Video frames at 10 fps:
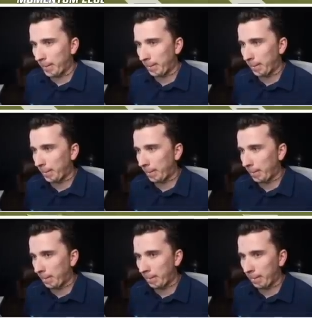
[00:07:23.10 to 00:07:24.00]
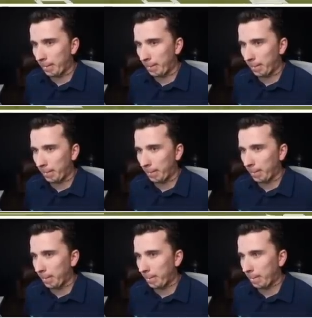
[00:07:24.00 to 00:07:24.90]

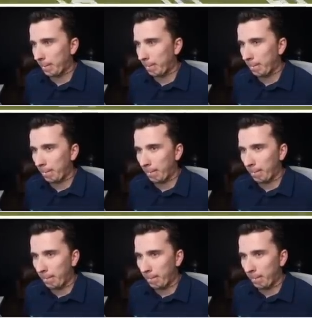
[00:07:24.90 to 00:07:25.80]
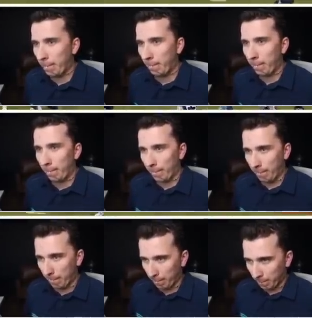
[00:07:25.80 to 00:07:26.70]

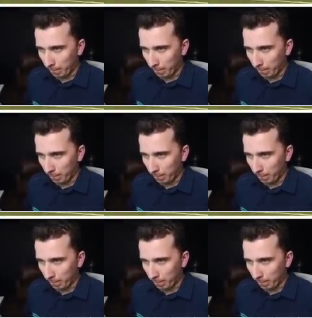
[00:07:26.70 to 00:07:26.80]
[no speech]